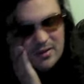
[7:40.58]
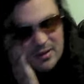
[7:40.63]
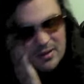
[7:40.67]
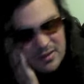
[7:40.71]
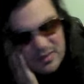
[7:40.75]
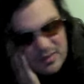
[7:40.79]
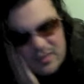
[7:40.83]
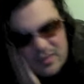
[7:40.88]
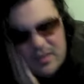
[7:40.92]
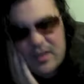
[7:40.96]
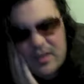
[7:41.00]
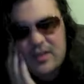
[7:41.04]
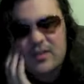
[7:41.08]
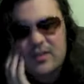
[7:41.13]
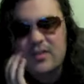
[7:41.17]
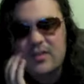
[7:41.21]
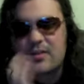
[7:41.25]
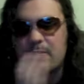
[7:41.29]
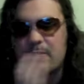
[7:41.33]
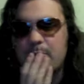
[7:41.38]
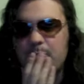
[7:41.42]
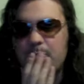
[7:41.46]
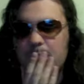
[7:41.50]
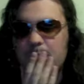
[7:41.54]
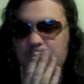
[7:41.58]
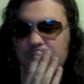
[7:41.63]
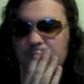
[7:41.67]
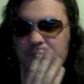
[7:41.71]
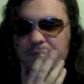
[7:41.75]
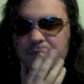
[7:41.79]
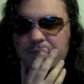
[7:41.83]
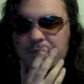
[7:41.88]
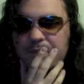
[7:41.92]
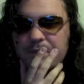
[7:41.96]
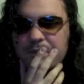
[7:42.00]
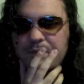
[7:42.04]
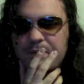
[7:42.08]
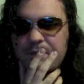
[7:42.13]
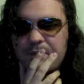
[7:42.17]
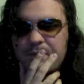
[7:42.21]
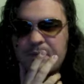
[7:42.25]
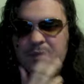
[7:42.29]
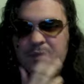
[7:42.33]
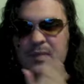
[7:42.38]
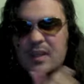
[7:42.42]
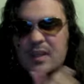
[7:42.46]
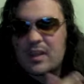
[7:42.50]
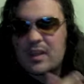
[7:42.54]
Because,
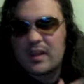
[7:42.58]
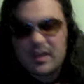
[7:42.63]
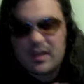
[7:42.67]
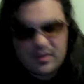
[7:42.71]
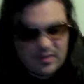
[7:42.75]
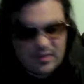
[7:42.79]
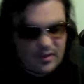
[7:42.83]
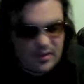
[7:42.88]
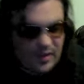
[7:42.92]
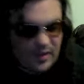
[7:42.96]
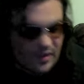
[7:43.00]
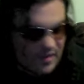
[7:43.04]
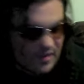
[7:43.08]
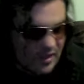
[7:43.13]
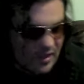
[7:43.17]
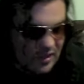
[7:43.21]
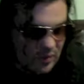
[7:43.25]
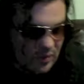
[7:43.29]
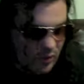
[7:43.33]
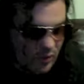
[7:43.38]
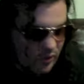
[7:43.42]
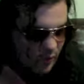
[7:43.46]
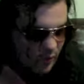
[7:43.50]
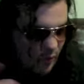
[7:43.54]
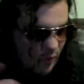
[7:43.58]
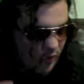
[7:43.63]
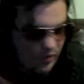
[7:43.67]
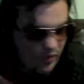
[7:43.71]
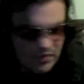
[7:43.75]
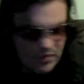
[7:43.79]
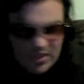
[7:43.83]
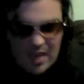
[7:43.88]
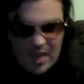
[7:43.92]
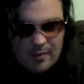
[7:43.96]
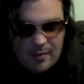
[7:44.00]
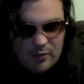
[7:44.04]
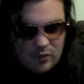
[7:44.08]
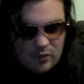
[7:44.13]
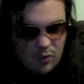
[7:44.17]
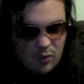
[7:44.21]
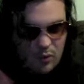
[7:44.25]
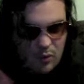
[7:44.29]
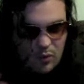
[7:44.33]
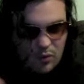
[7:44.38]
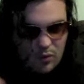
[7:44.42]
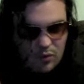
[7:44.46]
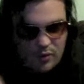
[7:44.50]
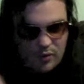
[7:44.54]
like I said, the over-top
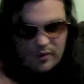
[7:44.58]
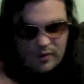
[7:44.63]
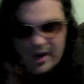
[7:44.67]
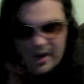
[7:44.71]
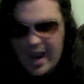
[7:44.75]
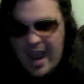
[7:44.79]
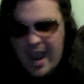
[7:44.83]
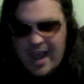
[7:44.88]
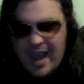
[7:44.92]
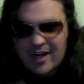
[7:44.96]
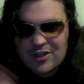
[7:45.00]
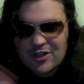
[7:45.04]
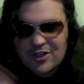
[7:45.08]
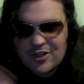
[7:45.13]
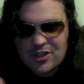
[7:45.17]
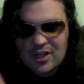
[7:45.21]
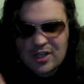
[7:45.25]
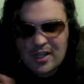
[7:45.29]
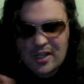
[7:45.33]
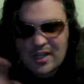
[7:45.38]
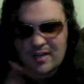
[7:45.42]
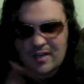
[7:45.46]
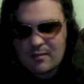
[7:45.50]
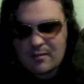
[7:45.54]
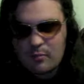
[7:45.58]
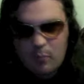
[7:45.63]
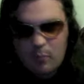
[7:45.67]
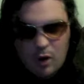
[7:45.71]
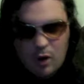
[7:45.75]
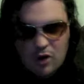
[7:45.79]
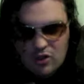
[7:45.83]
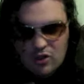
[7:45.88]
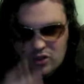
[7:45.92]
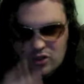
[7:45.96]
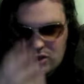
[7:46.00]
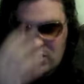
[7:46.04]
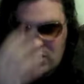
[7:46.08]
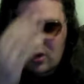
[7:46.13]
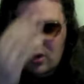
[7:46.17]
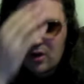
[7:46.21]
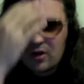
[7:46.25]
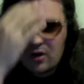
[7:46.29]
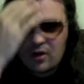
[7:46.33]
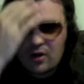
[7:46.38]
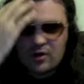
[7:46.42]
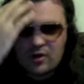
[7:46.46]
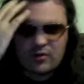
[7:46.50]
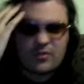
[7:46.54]
gore, action, martial
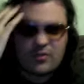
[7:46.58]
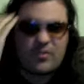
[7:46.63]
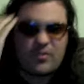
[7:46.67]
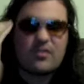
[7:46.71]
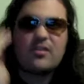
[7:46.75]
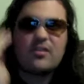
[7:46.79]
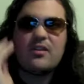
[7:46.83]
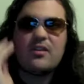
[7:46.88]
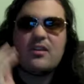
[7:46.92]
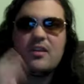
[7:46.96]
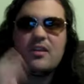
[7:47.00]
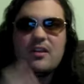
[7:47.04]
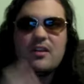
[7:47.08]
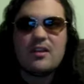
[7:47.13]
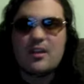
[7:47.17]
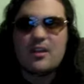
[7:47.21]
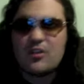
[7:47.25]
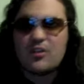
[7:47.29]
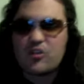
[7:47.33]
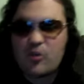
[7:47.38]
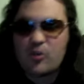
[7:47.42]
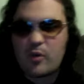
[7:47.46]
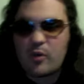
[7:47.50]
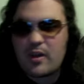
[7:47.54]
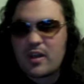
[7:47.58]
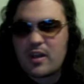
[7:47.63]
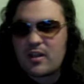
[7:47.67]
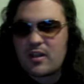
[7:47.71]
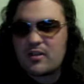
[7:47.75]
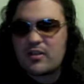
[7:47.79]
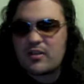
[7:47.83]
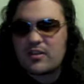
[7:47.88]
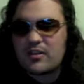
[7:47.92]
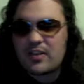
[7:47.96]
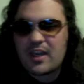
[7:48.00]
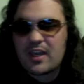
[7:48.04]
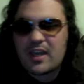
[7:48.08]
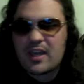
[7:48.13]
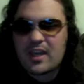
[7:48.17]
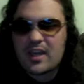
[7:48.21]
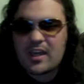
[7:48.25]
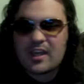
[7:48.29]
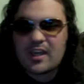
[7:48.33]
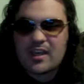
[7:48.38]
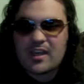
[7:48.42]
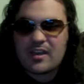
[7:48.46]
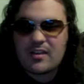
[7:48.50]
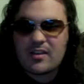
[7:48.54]
arts, throwing out those
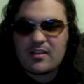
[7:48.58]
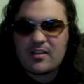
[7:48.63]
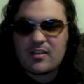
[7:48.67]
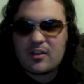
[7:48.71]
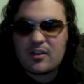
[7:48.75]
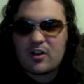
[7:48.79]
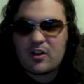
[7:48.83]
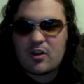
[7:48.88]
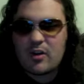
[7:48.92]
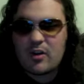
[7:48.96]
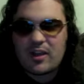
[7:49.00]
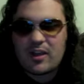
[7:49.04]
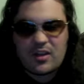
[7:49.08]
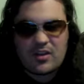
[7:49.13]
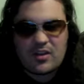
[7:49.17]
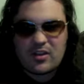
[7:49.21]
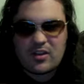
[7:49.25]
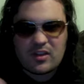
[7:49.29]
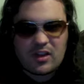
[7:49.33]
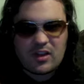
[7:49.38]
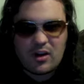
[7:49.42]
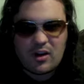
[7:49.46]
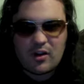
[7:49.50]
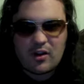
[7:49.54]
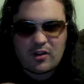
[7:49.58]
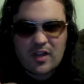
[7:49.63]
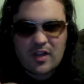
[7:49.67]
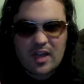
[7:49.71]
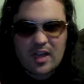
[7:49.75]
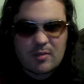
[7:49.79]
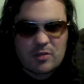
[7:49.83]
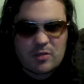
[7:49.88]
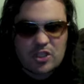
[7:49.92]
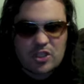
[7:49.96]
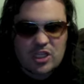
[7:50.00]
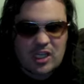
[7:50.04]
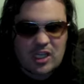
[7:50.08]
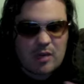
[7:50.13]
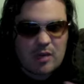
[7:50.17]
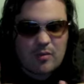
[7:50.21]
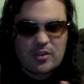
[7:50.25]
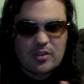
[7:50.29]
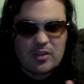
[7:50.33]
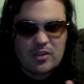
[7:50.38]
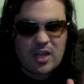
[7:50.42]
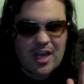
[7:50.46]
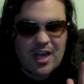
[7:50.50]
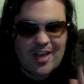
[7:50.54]
things, you know, like the arcade machine coming to
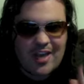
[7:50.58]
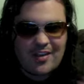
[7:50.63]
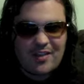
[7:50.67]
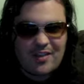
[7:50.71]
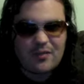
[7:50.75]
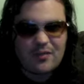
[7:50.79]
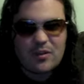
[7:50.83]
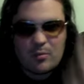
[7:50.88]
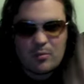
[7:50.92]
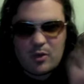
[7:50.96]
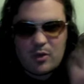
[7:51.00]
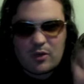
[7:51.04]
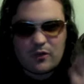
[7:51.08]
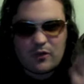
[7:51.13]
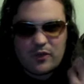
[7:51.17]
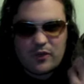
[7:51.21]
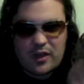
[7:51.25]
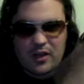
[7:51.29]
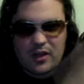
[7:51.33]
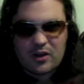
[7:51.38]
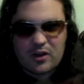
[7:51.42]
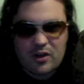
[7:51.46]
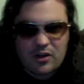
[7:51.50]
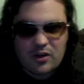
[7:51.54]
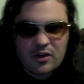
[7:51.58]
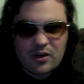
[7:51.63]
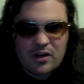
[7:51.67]
life, giving the middle finger,